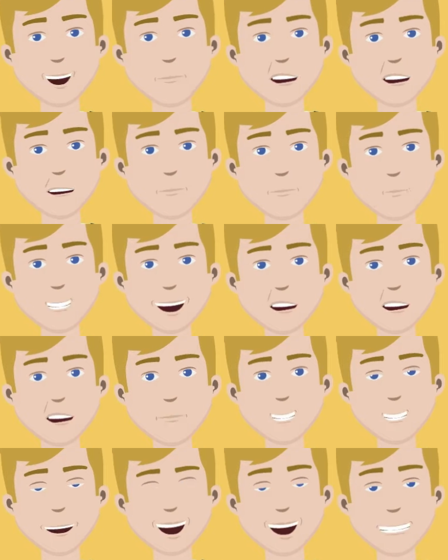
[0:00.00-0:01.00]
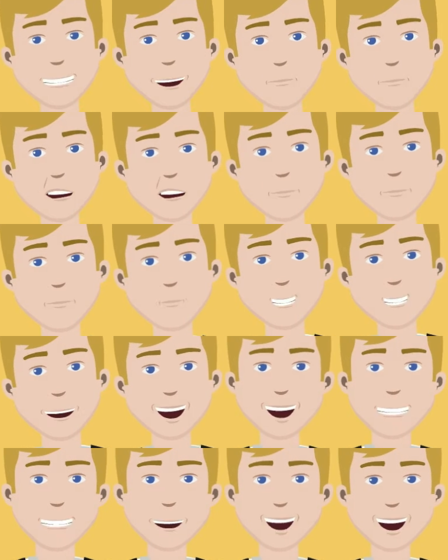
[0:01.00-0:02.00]
The another one we have,
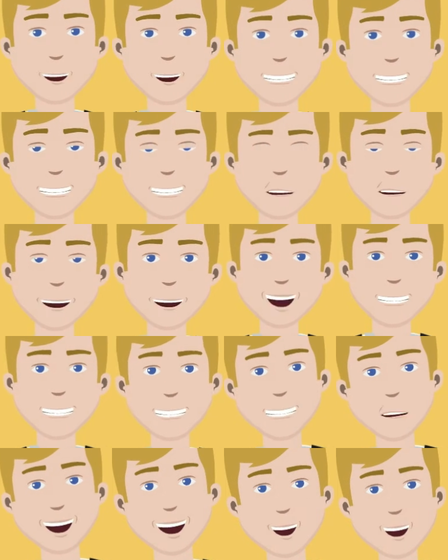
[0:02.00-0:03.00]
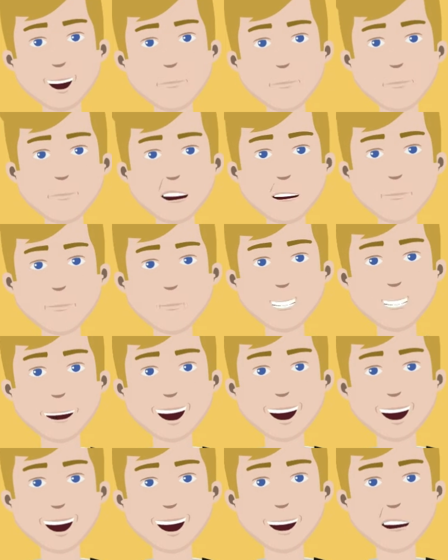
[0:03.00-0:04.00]
artistic talent
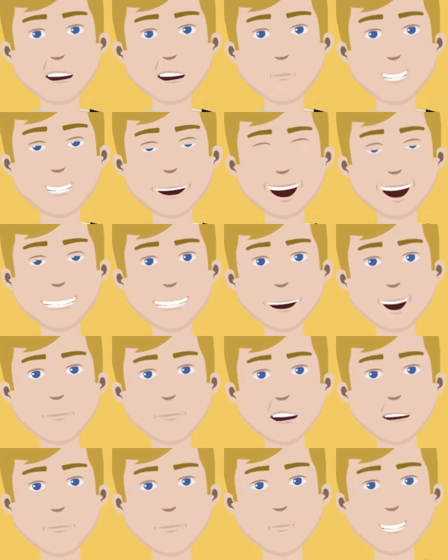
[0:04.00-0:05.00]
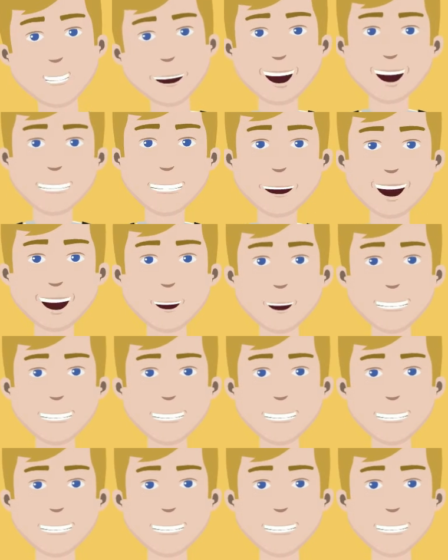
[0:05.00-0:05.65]
usually manifests in childhood.